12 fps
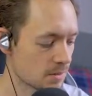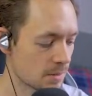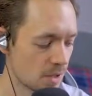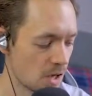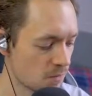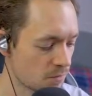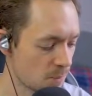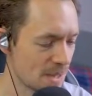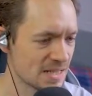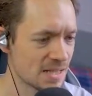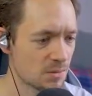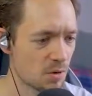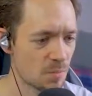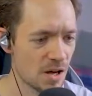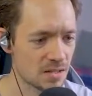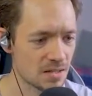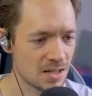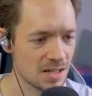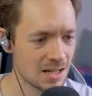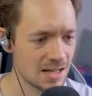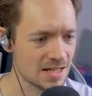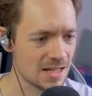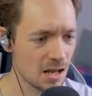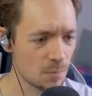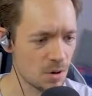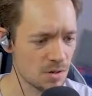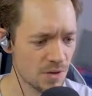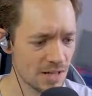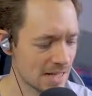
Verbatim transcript: do it. Oh, for Pete's sake, wrong buttons. I need to... I wonder if I